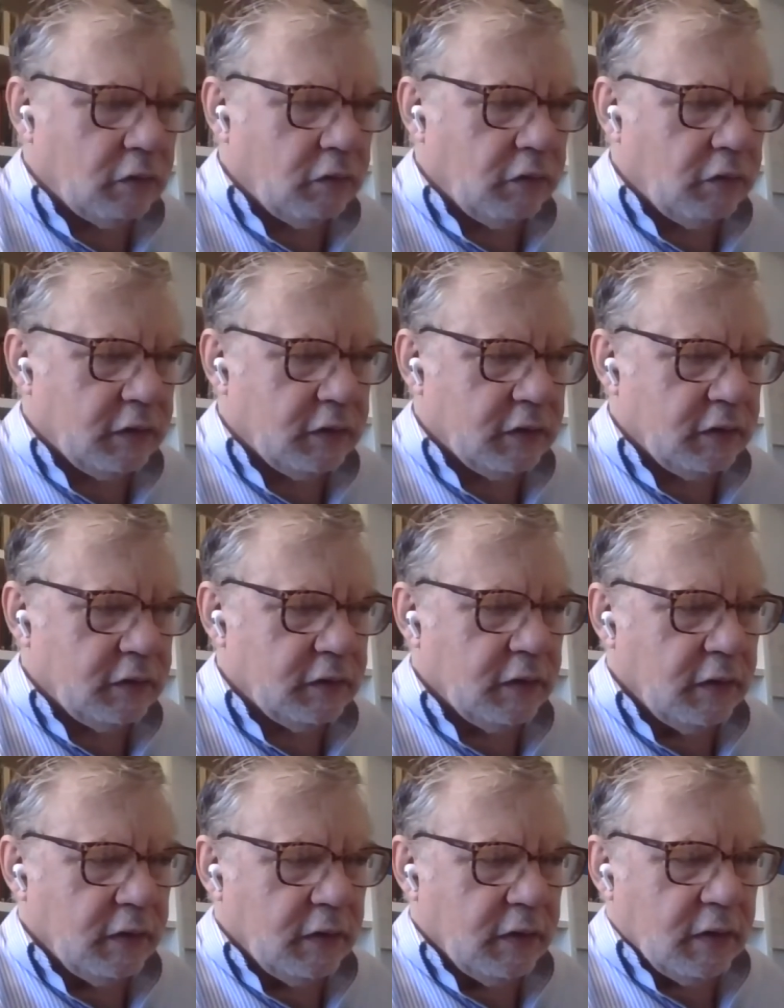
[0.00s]
good questions.
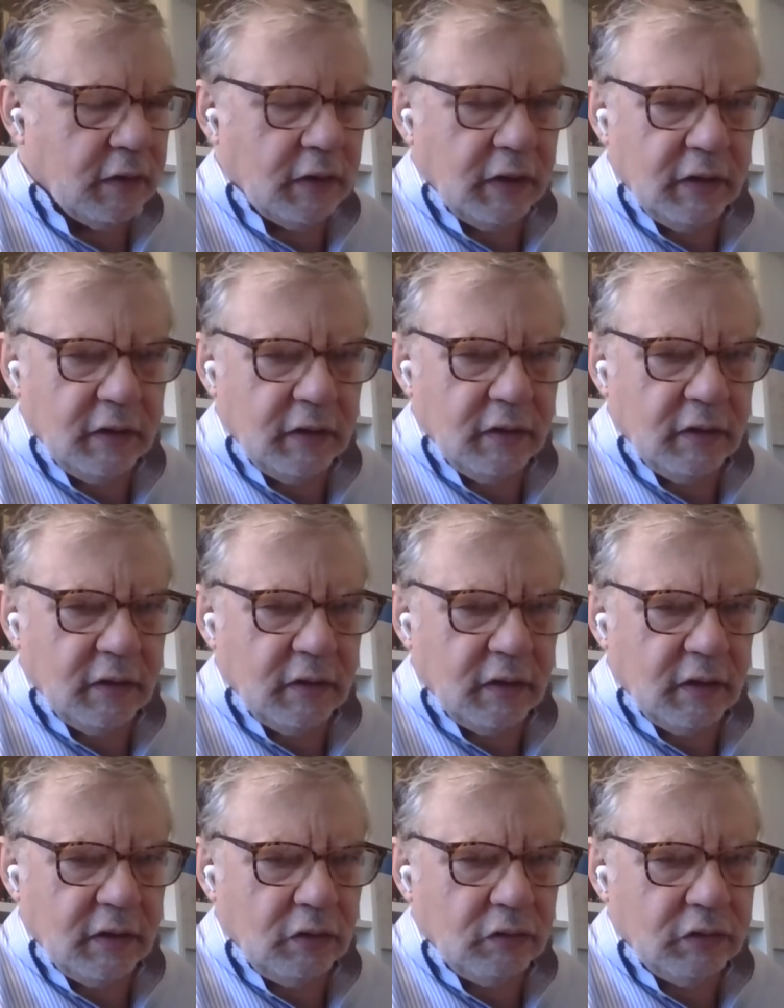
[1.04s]
And
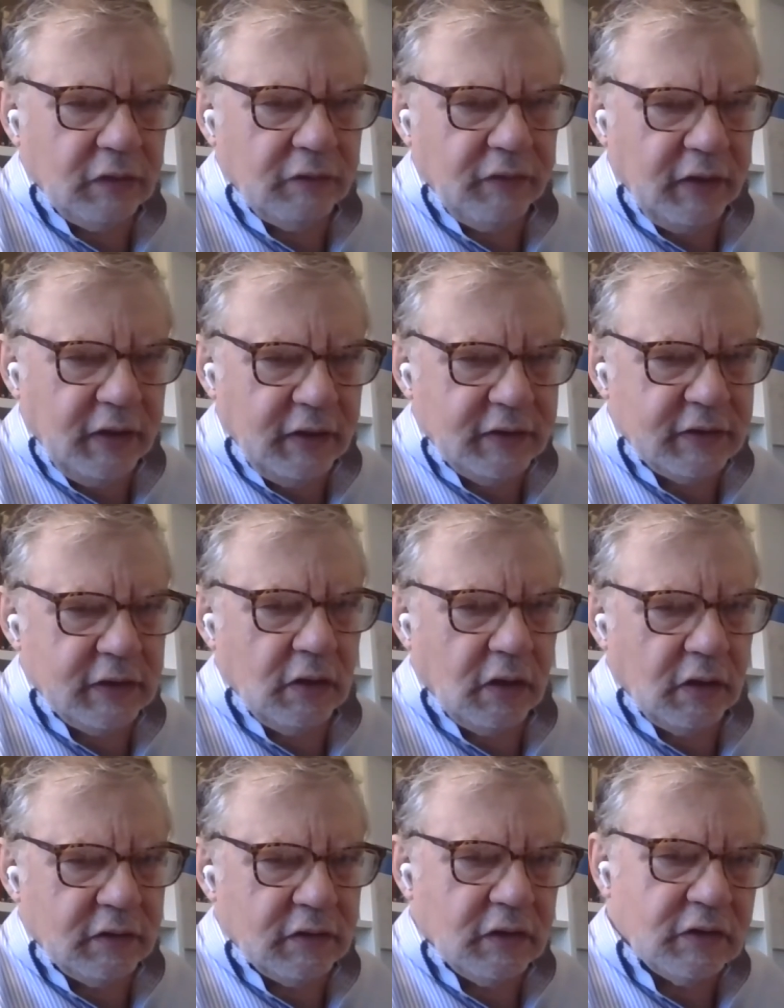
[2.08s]
I don't have easy
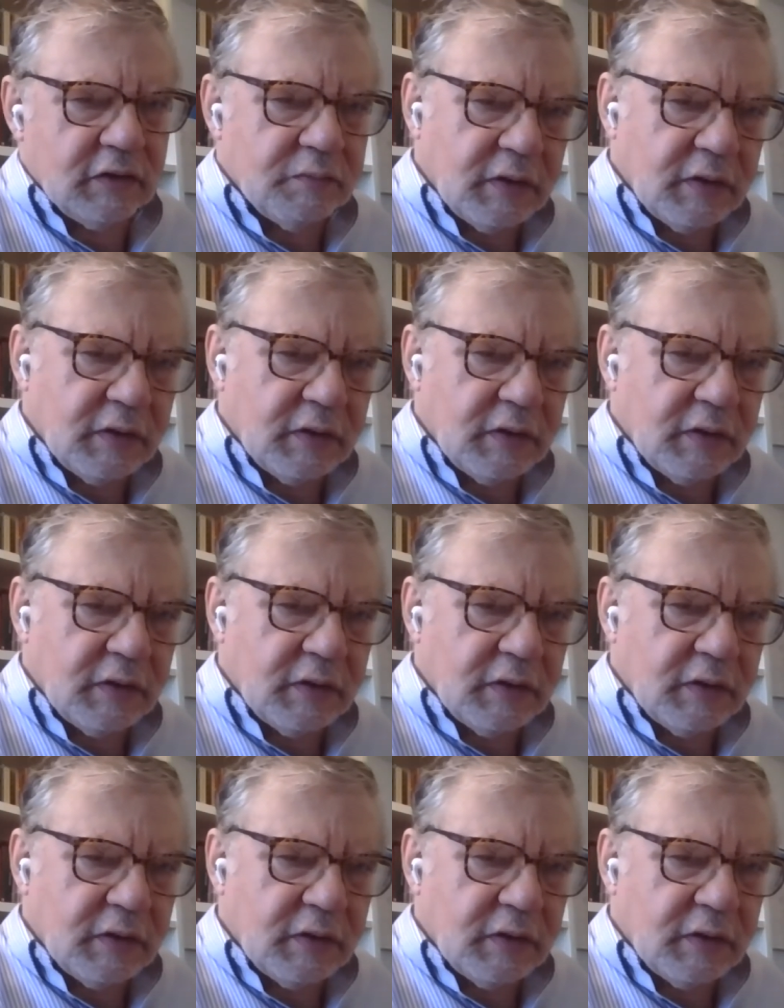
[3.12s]
answers,